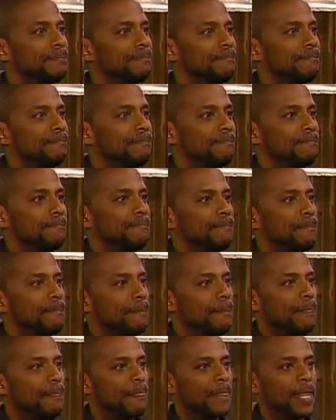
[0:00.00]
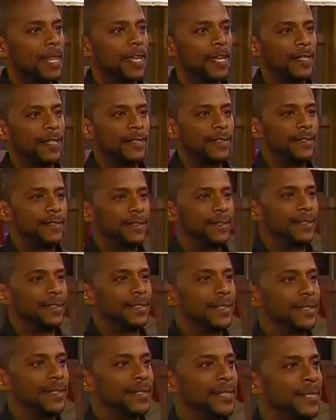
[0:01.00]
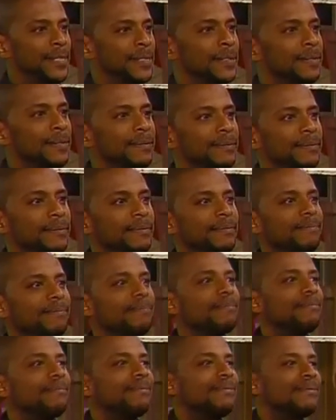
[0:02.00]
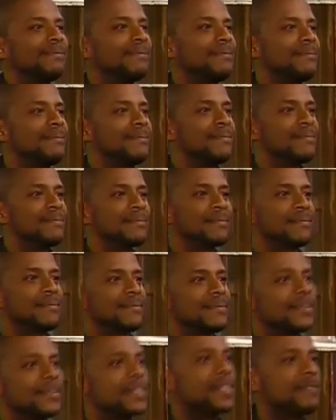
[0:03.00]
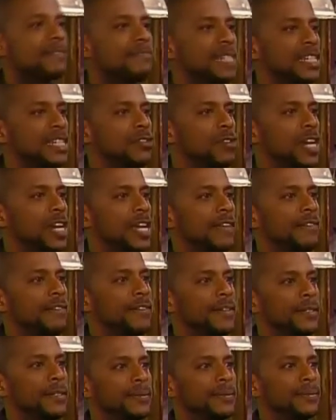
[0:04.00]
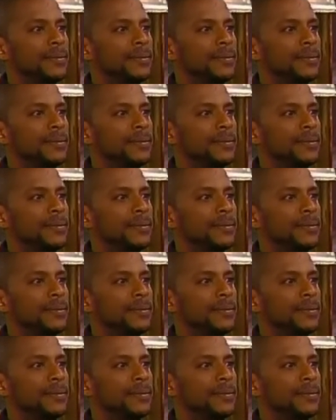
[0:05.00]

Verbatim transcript: Well, baby, that's beautiful. That's great. Sign me up. Where we start looking? My grave.